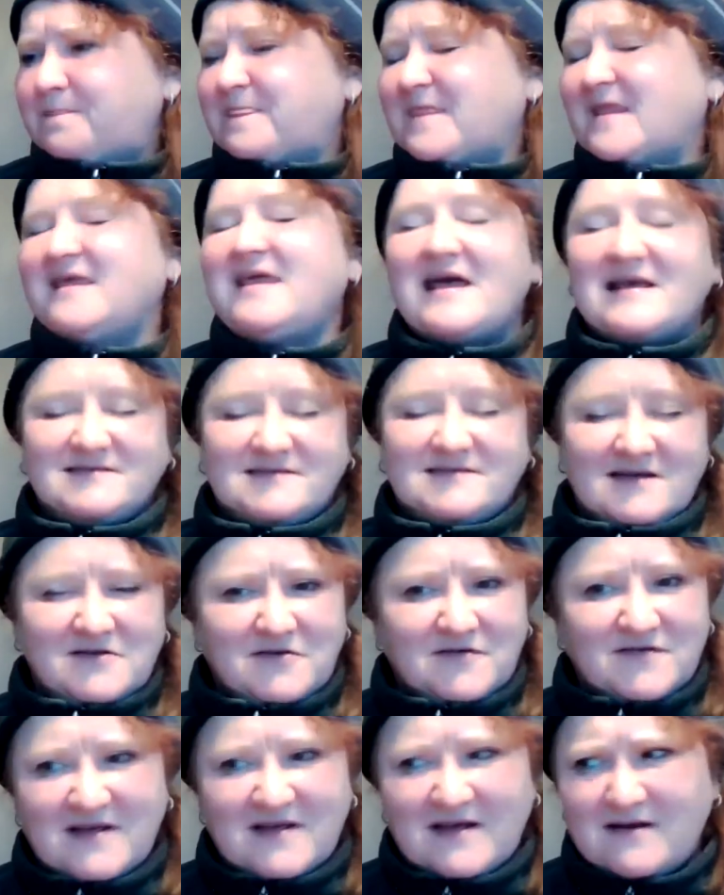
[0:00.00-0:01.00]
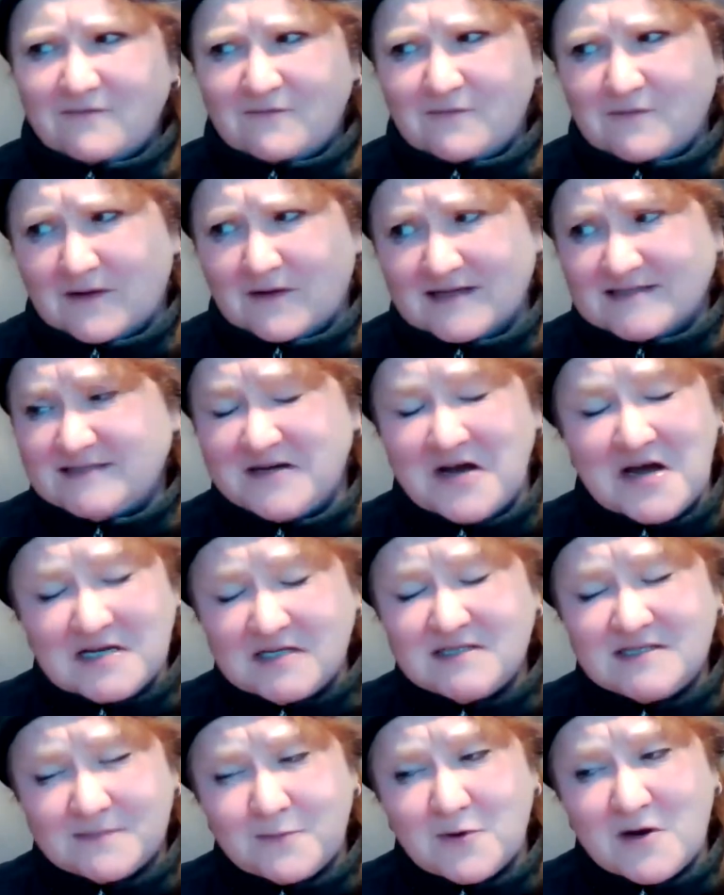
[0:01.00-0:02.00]
Yes, and you said, well, it's
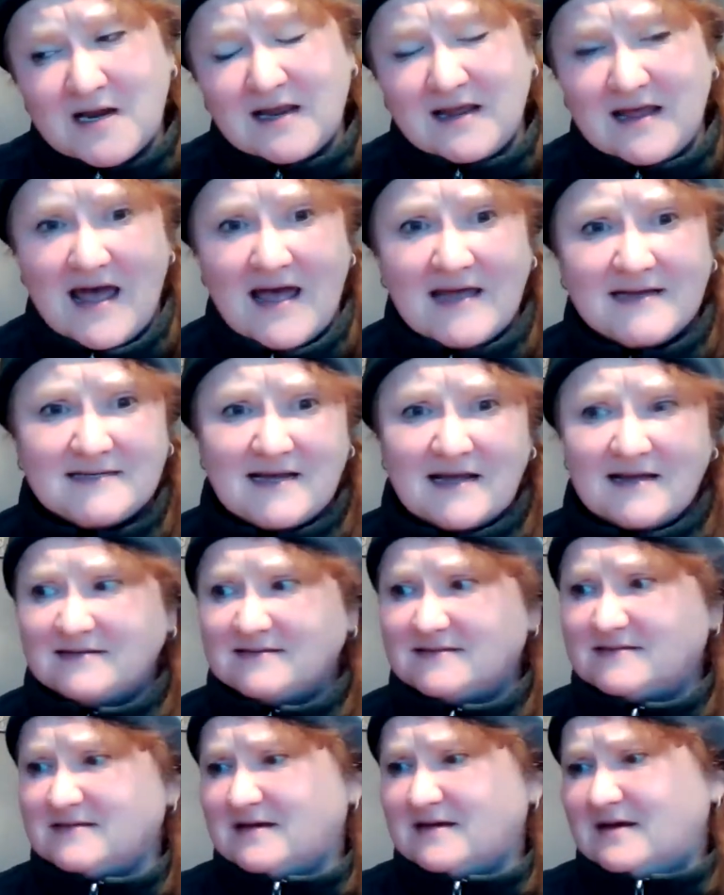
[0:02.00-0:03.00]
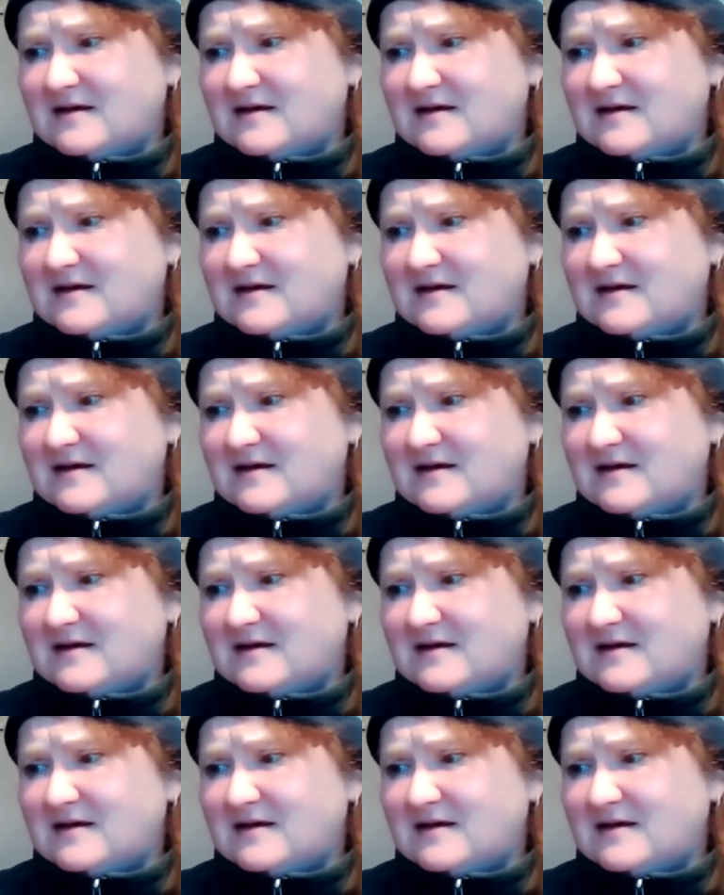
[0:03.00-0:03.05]
not spring yet, and